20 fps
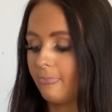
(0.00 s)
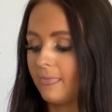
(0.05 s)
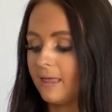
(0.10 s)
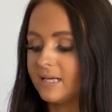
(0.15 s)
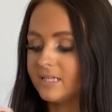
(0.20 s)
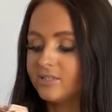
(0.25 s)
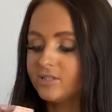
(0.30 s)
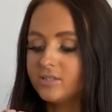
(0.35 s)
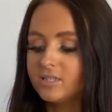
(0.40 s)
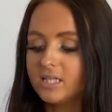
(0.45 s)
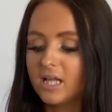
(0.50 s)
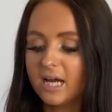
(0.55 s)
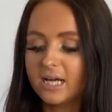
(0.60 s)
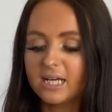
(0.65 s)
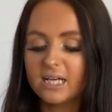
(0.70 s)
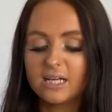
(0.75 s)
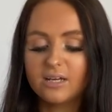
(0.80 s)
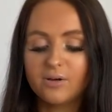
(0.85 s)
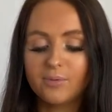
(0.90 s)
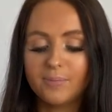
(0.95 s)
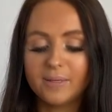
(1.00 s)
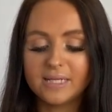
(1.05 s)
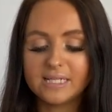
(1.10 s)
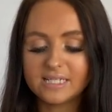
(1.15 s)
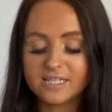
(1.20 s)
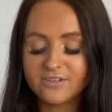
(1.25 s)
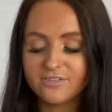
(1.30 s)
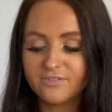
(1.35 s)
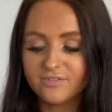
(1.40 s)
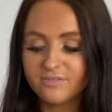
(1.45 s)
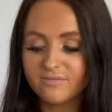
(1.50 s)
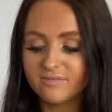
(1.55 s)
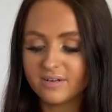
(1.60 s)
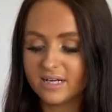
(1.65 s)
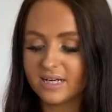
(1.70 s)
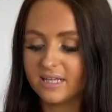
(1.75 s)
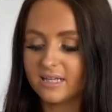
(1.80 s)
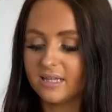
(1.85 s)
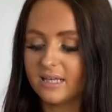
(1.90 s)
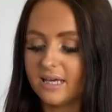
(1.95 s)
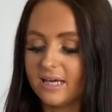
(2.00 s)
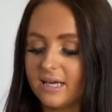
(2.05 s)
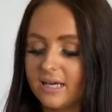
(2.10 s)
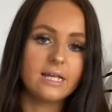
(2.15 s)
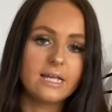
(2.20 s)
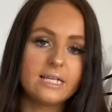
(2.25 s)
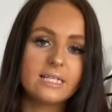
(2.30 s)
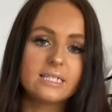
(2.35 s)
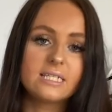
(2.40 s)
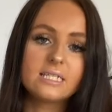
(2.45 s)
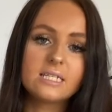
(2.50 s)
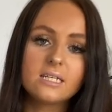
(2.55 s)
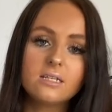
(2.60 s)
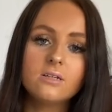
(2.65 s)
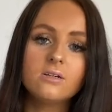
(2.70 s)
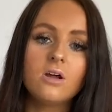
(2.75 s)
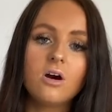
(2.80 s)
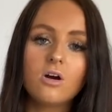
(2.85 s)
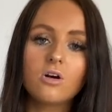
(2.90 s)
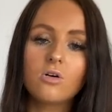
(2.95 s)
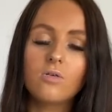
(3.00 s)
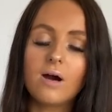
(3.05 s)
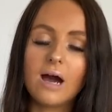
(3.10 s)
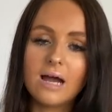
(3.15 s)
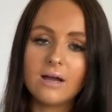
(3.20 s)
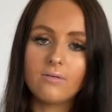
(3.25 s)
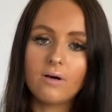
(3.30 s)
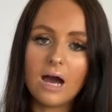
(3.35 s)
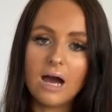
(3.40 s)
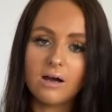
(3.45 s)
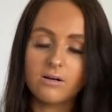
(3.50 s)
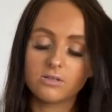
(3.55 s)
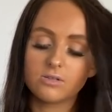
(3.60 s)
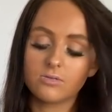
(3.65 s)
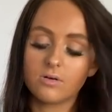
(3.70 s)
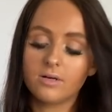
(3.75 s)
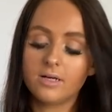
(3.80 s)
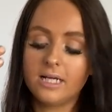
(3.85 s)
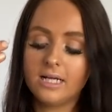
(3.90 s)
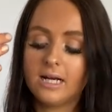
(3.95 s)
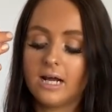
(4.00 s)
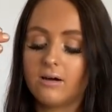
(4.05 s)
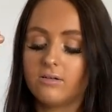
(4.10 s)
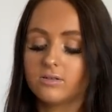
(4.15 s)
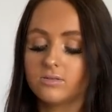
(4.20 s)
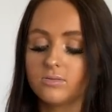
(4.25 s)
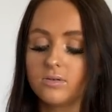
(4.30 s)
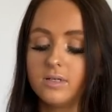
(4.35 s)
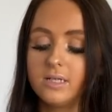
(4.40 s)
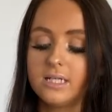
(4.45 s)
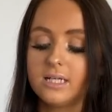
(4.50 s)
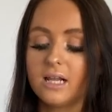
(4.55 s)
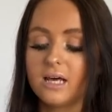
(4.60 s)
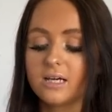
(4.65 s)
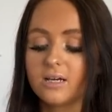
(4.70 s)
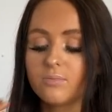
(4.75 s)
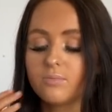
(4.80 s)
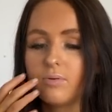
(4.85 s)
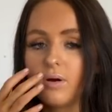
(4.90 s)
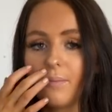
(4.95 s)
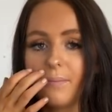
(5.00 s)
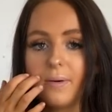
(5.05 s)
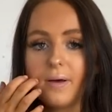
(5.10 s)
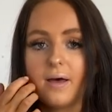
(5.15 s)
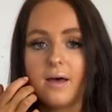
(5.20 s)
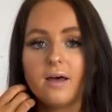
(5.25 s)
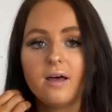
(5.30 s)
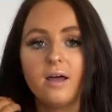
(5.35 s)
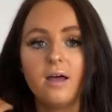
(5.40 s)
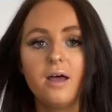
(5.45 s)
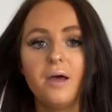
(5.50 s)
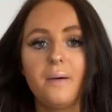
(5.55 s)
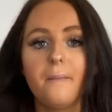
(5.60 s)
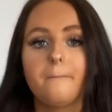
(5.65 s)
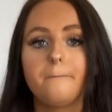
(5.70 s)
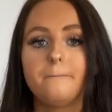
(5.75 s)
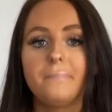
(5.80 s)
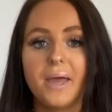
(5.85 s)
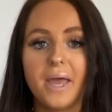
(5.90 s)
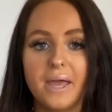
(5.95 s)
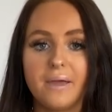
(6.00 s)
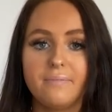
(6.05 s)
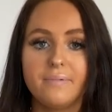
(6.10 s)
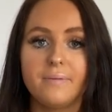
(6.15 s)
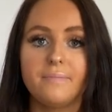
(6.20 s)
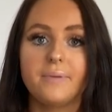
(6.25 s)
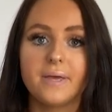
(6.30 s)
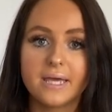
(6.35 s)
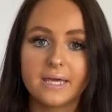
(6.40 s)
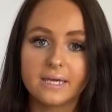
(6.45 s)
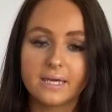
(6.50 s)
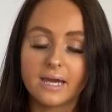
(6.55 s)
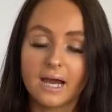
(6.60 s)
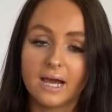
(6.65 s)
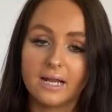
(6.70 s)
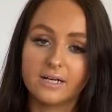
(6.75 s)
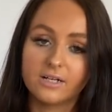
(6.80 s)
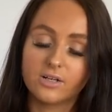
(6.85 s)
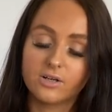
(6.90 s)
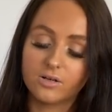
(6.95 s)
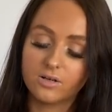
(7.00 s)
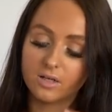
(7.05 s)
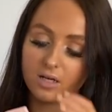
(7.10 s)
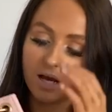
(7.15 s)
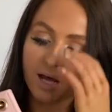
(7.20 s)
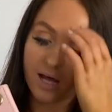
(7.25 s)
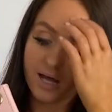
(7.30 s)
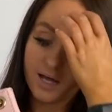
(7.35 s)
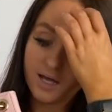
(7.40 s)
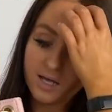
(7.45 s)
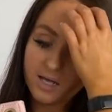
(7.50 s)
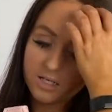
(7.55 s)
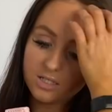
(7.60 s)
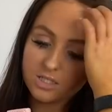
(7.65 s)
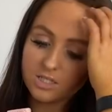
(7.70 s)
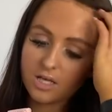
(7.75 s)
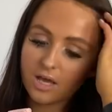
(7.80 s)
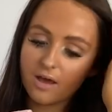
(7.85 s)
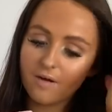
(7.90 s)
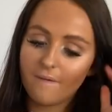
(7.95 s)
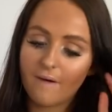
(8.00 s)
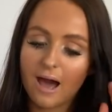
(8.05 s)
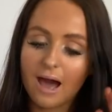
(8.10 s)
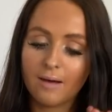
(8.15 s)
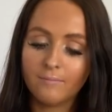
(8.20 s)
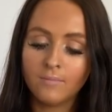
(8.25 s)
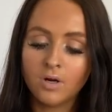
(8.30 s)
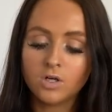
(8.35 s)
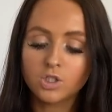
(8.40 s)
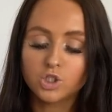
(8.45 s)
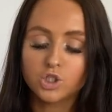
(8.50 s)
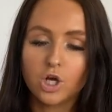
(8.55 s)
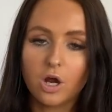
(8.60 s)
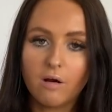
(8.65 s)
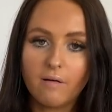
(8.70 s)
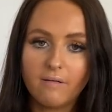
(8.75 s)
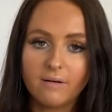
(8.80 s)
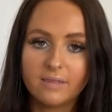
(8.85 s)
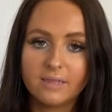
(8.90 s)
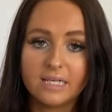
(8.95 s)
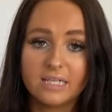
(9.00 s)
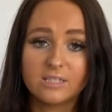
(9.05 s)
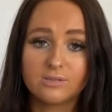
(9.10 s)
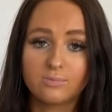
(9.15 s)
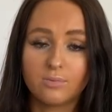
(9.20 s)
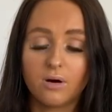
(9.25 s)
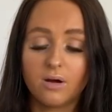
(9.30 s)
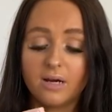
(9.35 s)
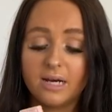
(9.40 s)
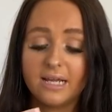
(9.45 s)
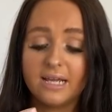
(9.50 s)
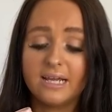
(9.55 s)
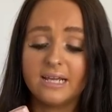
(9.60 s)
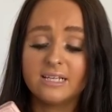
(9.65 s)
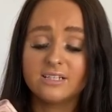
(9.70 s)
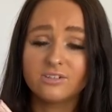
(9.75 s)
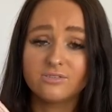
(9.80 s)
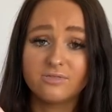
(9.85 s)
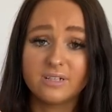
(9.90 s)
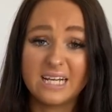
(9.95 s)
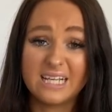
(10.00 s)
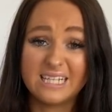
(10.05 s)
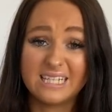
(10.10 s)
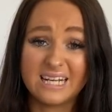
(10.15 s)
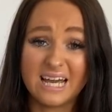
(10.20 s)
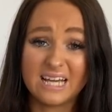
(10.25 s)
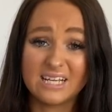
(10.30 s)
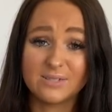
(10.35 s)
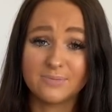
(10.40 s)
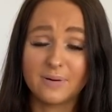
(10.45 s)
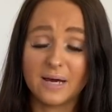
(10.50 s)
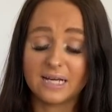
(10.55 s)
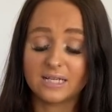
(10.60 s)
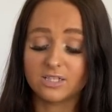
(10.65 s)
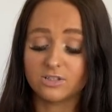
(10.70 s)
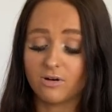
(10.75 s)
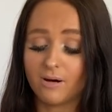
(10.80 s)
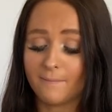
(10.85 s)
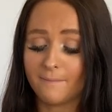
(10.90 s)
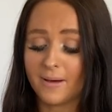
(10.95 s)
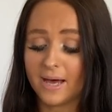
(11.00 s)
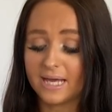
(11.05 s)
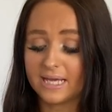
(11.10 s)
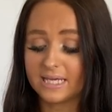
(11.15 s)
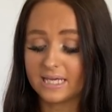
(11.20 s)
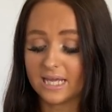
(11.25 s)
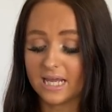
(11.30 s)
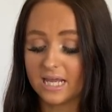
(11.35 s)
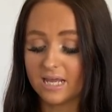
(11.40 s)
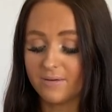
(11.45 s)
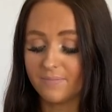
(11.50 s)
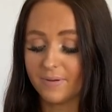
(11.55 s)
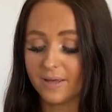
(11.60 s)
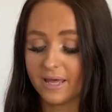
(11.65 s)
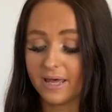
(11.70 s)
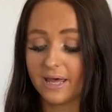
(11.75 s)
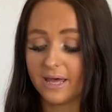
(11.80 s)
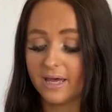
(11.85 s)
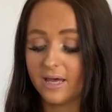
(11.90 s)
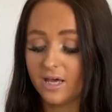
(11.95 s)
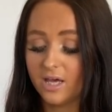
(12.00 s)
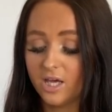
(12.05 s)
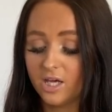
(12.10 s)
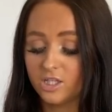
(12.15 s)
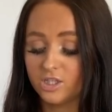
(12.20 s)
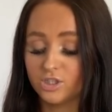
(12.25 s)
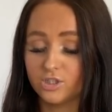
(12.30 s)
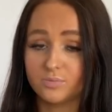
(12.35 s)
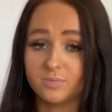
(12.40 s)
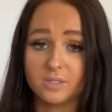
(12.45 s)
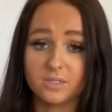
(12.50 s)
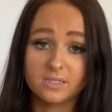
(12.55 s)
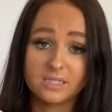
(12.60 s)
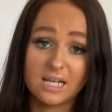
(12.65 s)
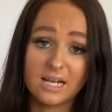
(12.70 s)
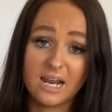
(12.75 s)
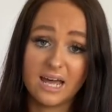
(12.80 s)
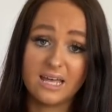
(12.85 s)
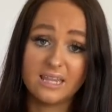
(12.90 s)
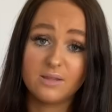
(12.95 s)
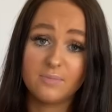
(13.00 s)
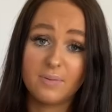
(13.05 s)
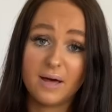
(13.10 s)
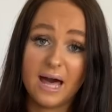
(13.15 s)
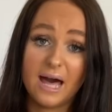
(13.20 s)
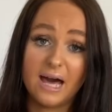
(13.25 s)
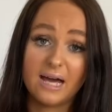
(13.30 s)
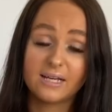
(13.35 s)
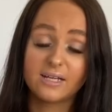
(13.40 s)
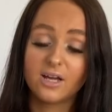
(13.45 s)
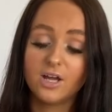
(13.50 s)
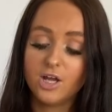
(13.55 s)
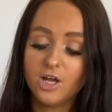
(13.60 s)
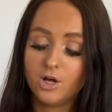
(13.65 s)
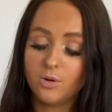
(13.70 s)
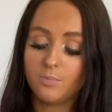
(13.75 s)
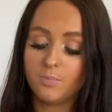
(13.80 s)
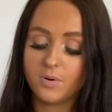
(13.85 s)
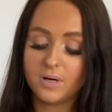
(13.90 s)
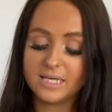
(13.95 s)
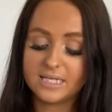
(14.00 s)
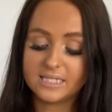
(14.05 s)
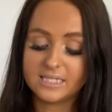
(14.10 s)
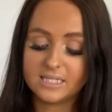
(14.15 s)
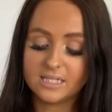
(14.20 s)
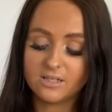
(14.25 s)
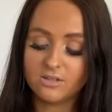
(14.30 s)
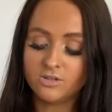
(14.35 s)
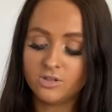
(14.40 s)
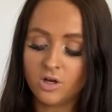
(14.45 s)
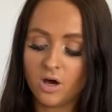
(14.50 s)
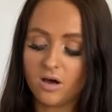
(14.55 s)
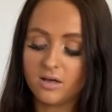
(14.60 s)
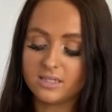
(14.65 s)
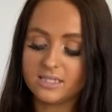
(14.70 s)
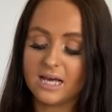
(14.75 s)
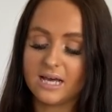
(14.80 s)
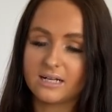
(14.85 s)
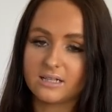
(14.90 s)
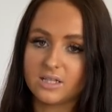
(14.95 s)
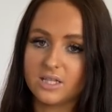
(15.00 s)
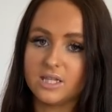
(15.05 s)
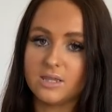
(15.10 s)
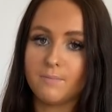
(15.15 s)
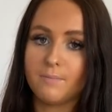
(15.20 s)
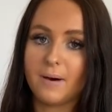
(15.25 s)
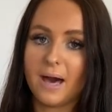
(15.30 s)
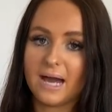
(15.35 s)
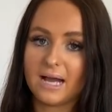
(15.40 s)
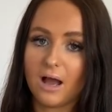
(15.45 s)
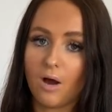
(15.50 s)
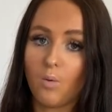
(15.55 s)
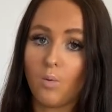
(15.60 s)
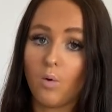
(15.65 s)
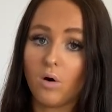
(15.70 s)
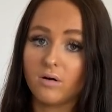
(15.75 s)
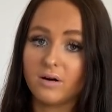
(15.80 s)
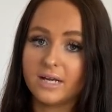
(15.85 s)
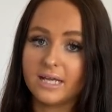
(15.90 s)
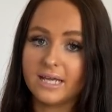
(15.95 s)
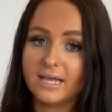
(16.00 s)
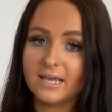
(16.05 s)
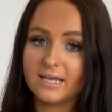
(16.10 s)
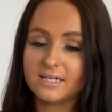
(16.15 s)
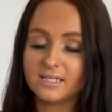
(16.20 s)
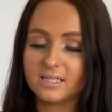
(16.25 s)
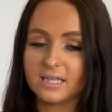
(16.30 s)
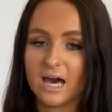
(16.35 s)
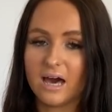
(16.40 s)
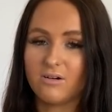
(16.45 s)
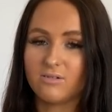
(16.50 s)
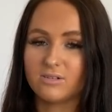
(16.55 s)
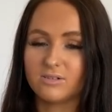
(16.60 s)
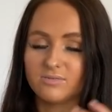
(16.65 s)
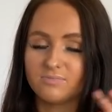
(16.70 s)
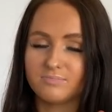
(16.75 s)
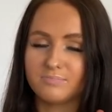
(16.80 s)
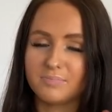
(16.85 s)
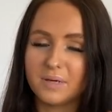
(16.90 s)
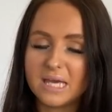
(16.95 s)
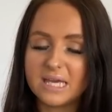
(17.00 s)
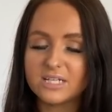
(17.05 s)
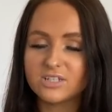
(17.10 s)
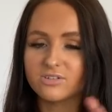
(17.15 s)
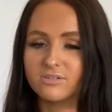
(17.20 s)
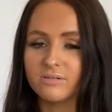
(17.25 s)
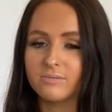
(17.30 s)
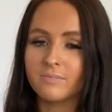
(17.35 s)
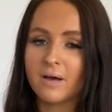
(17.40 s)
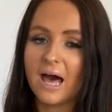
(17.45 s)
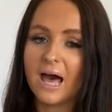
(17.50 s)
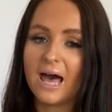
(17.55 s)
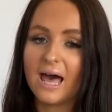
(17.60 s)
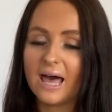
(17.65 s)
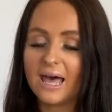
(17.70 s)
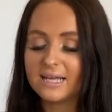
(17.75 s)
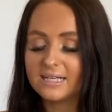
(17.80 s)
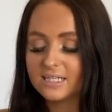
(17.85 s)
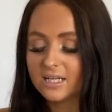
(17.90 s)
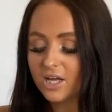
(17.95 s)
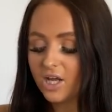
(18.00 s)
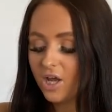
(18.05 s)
It's just like a little bit different really. It's still not quite what I was wanting. I was wanting like a proper baby pink kind of colour. So I'm not sure on this one. It is a really nice bag, so I might keep it just because I like the bag. But it's still not exactly the bag I wanted that I was picturing in my head.